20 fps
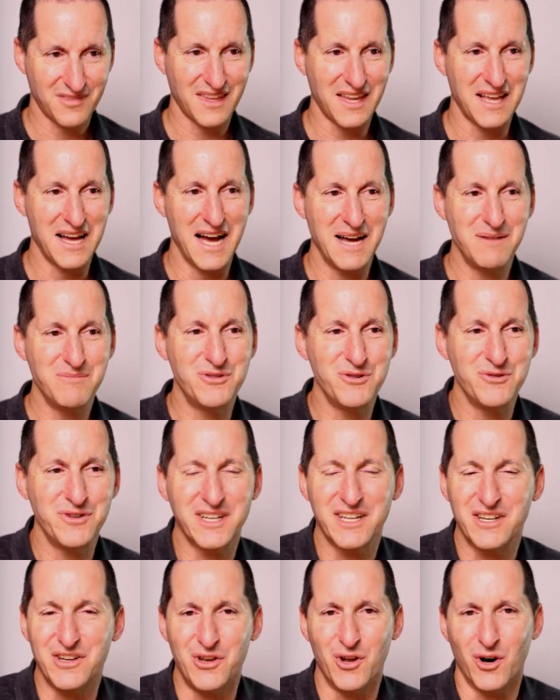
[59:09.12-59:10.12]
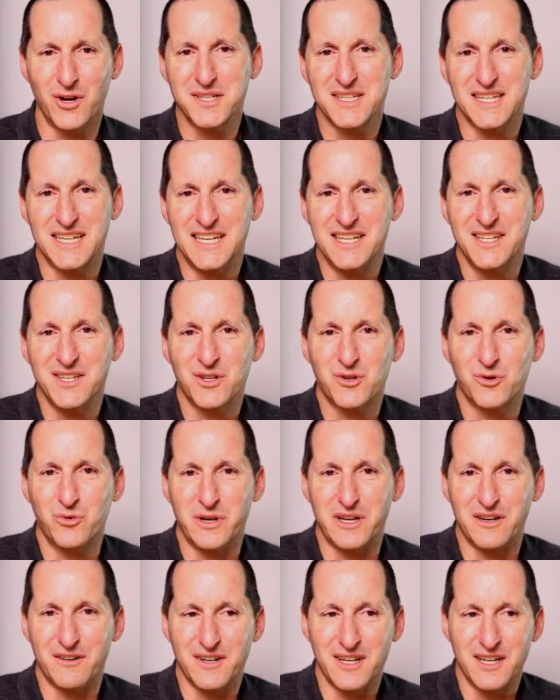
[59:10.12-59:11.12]
I'm doing a not in
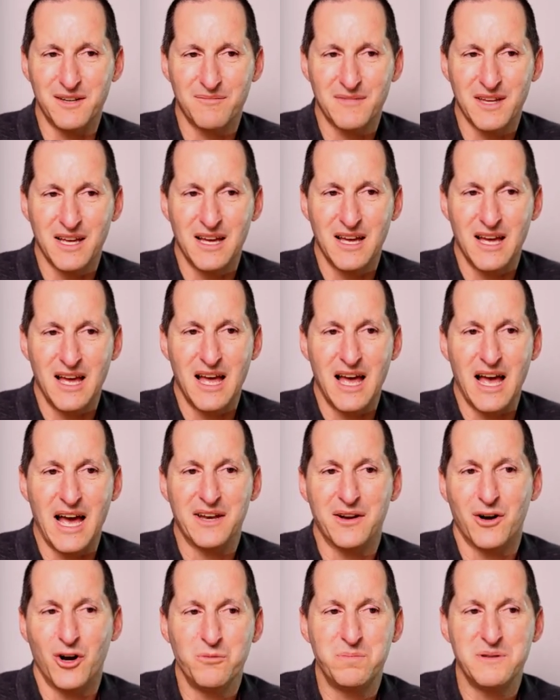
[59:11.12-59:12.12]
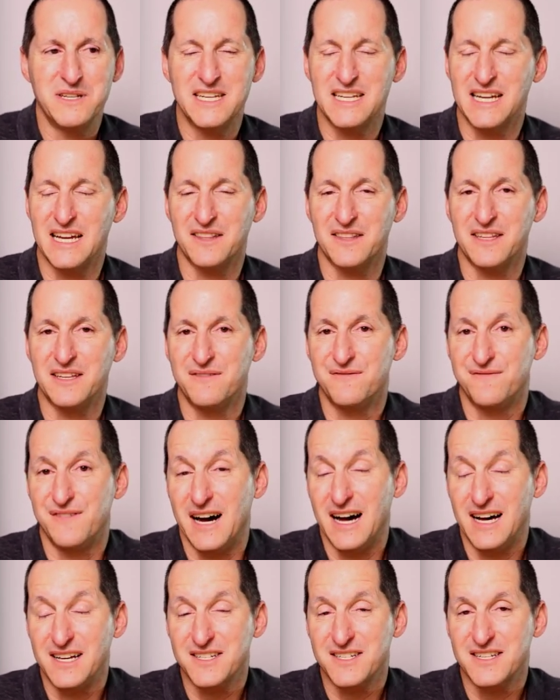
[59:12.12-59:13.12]
query and hoping to get the
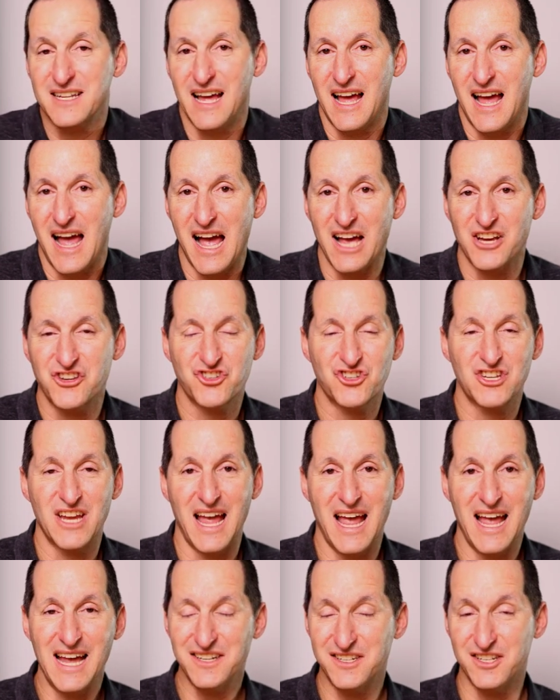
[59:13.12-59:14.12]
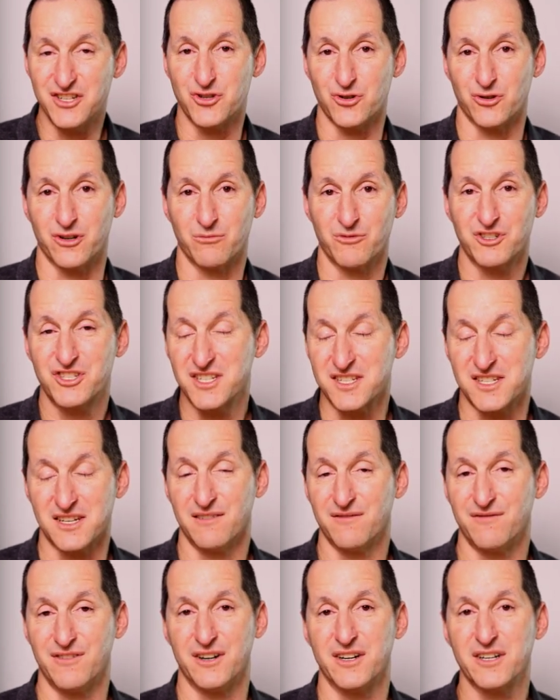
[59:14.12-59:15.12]
fast hash anti-join, which is a
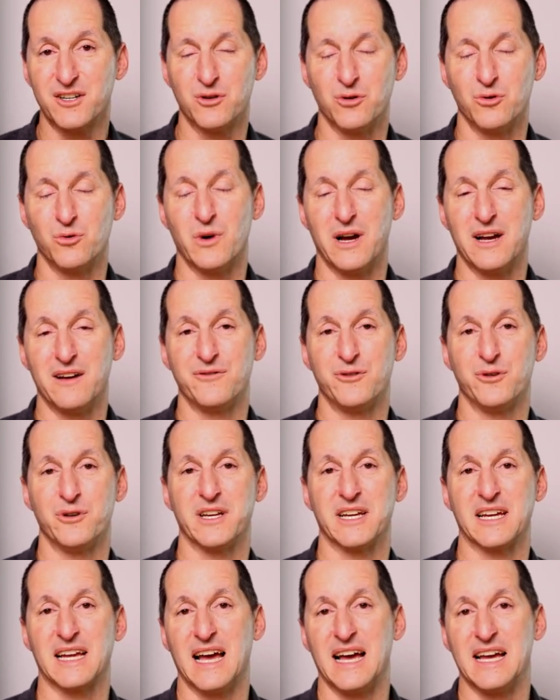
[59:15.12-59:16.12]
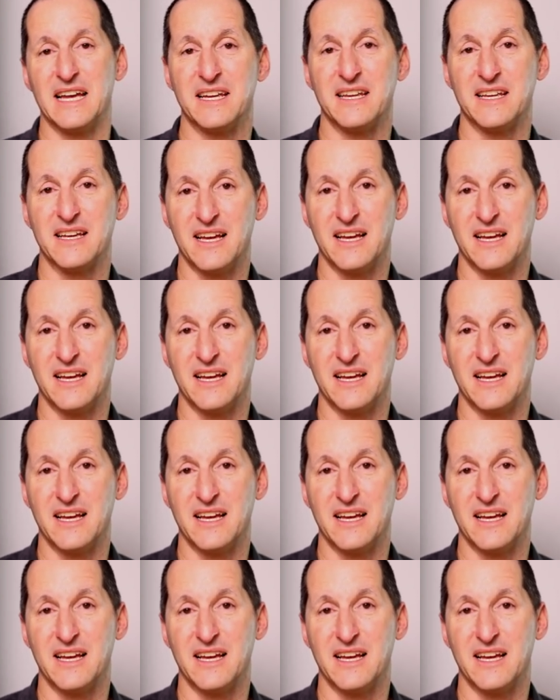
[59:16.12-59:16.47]
very cool way of doing a